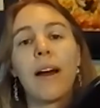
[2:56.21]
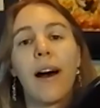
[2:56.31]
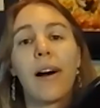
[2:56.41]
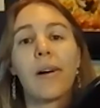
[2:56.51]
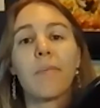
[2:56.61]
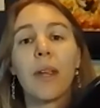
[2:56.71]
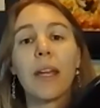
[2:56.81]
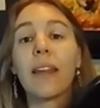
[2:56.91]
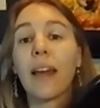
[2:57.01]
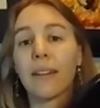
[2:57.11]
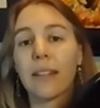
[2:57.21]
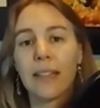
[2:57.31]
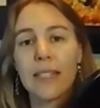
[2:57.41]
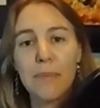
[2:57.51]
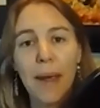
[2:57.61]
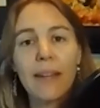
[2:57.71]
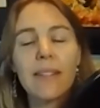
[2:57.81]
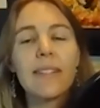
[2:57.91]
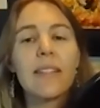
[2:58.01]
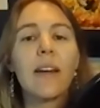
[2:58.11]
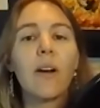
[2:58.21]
in the analytics space,